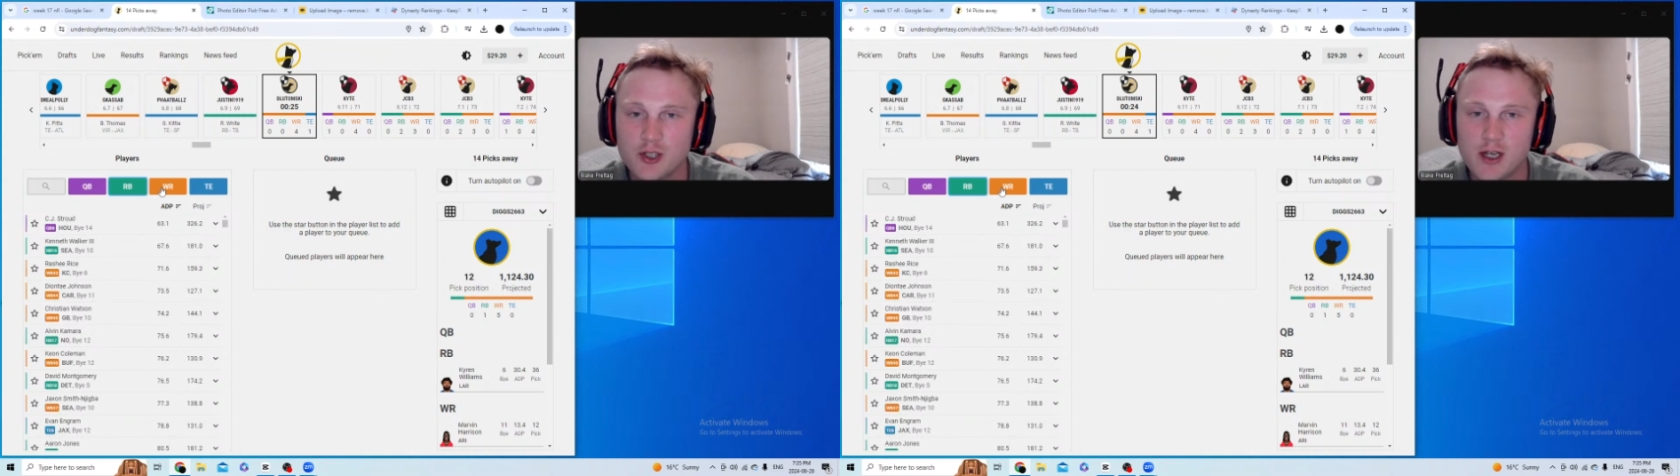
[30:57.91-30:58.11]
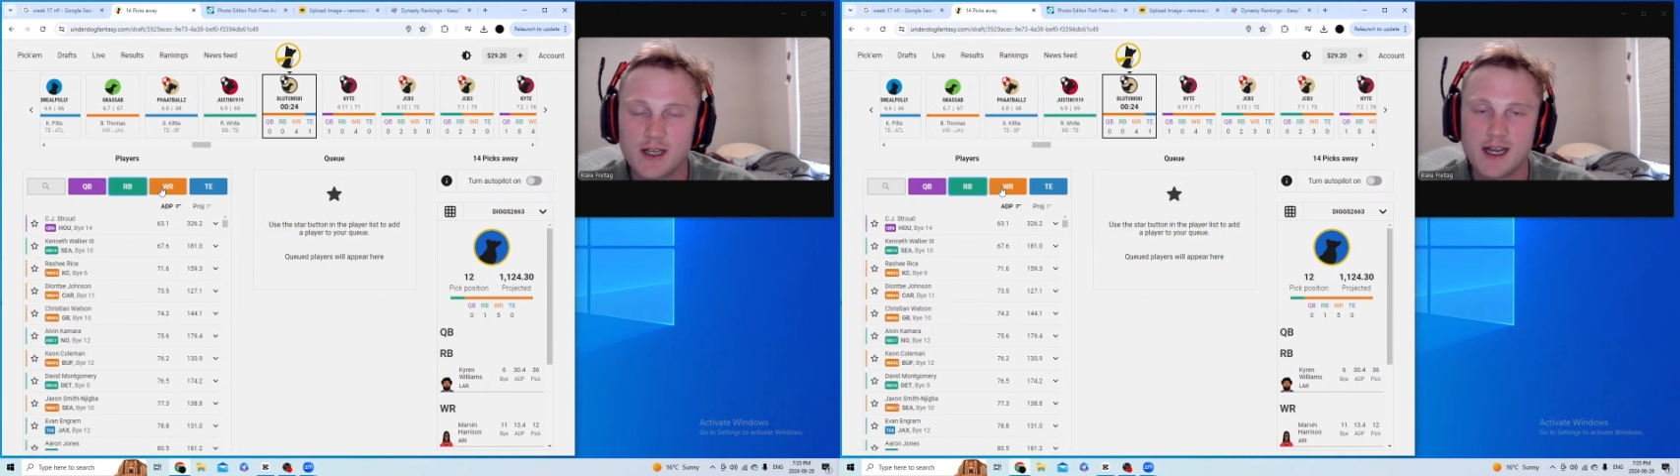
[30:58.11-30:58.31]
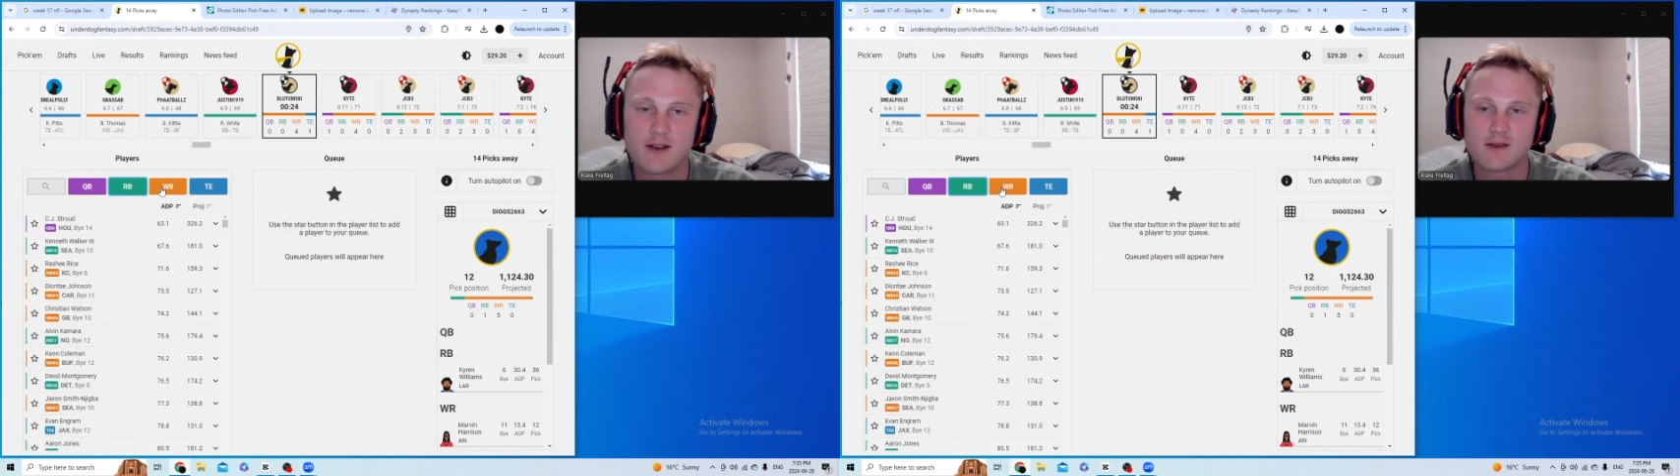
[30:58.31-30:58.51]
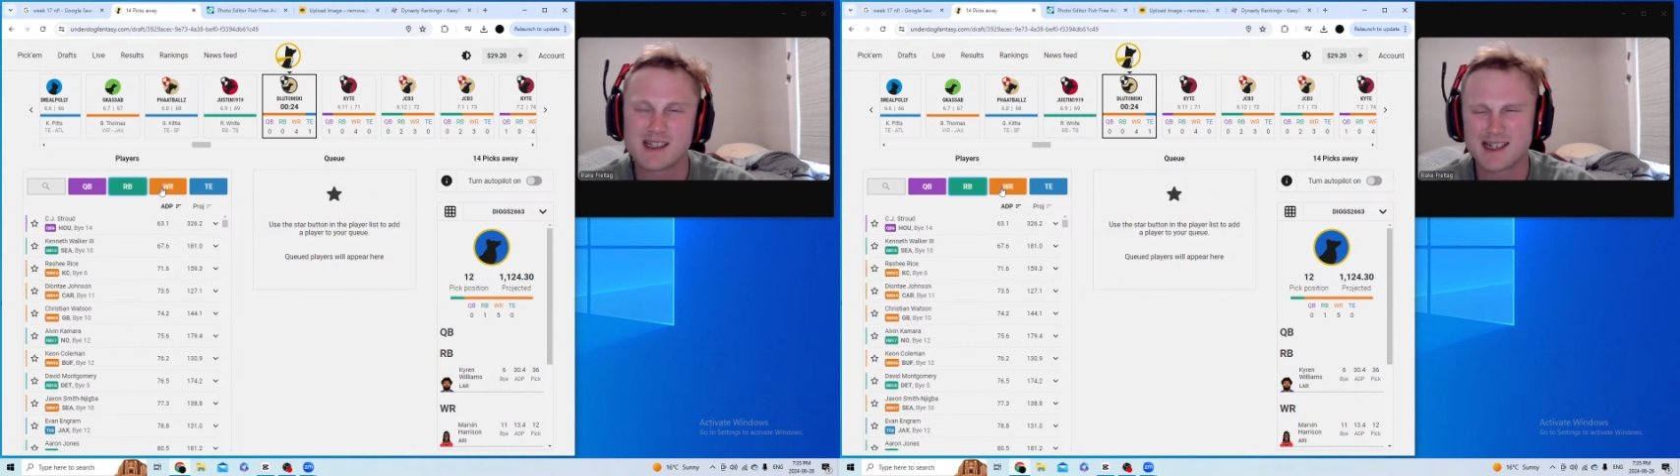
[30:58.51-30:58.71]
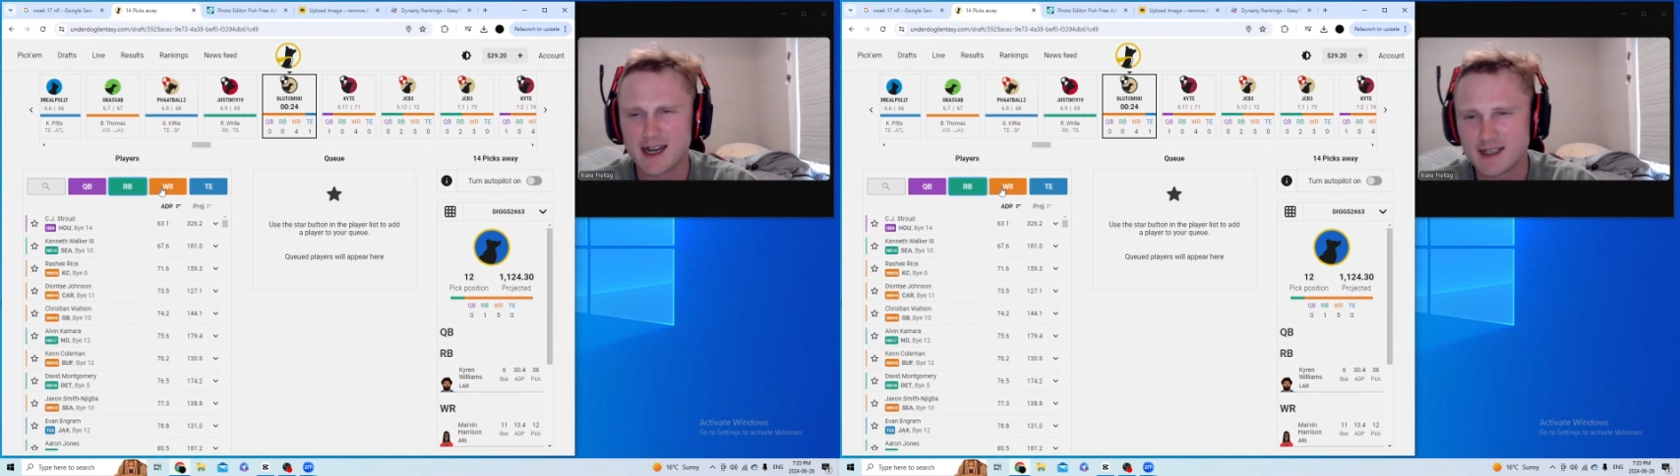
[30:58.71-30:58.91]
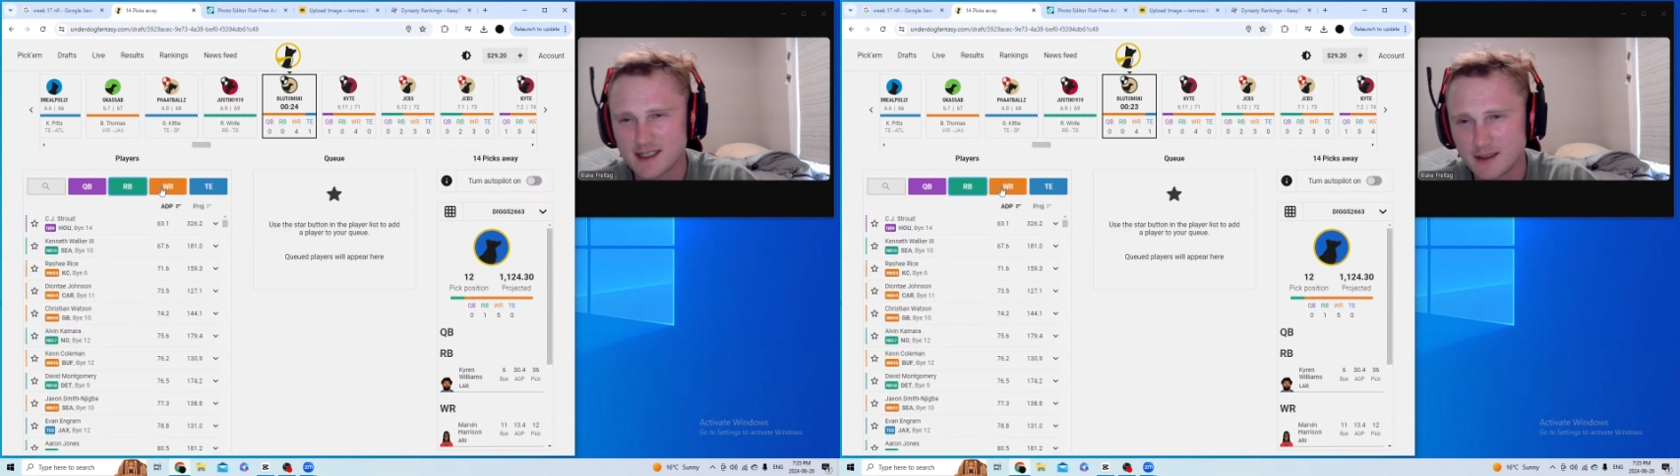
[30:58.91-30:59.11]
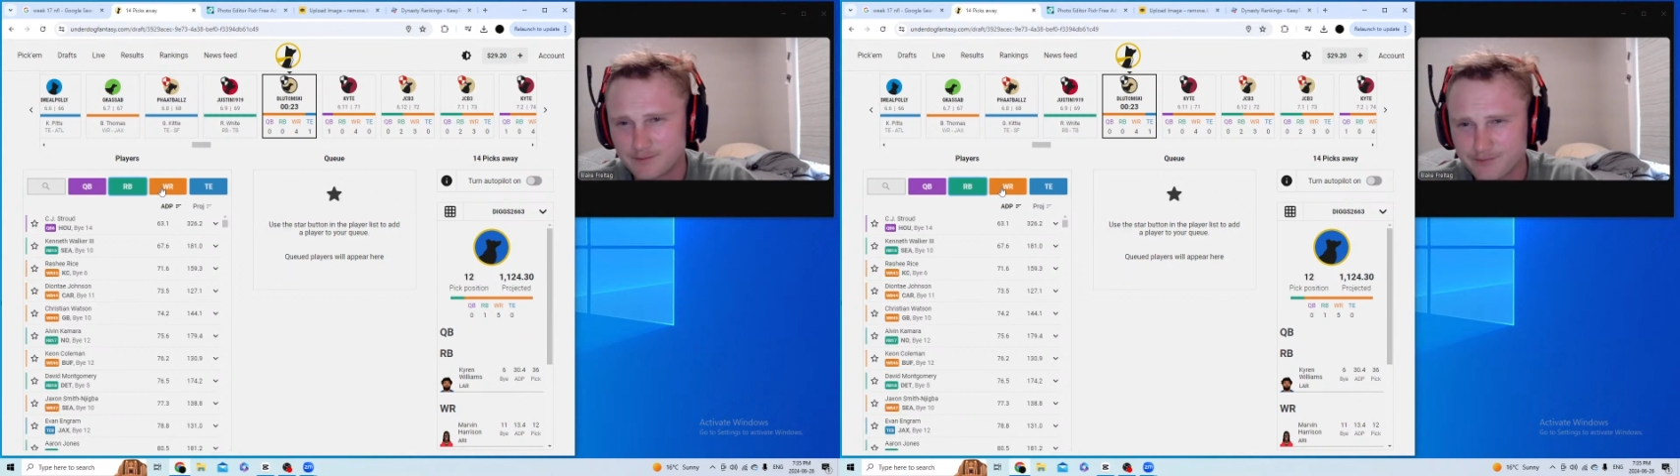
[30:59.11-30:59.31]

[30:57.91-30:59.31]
Jaden Daniels in Dynasty.